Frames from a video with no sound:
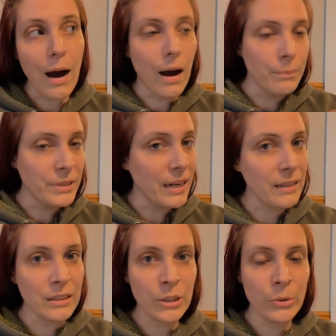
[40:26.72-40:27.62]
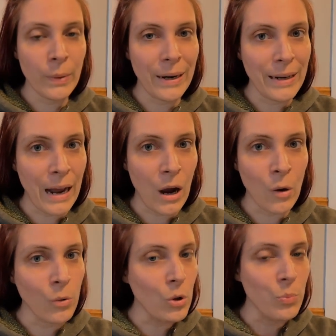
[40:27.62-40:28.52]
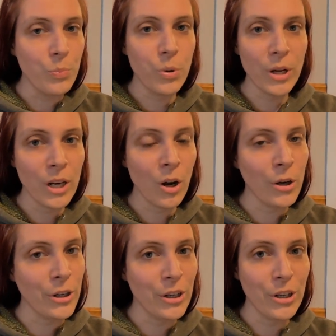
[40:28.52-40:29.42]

I'm telling you right now, you put it on,